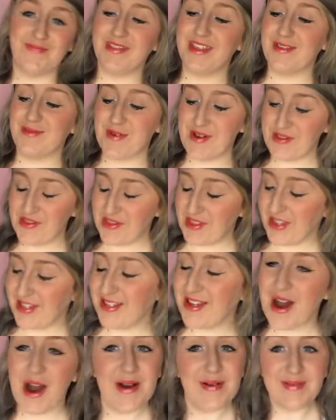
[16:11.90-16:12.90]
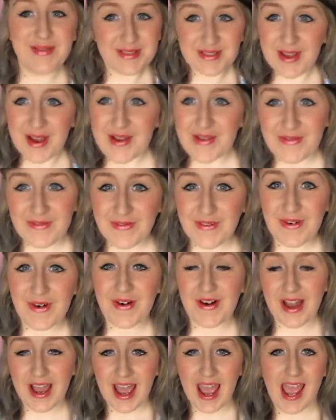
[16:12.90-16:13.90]
the one thing that I was known
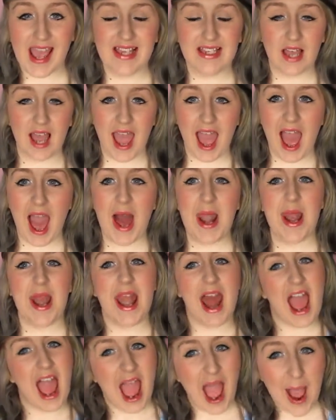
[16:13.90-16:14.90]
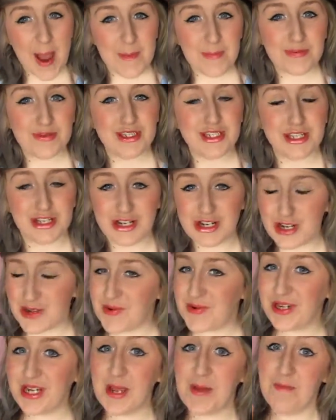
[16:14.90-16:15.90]
for is I had an
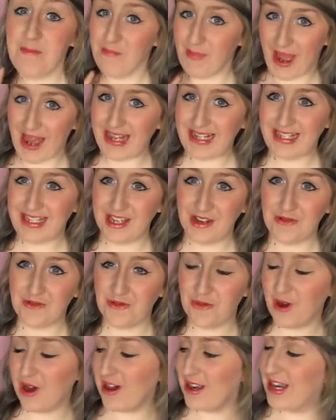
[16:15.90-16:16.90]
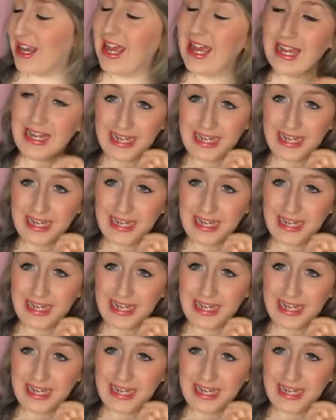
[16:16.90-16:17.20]
absolutely massive one.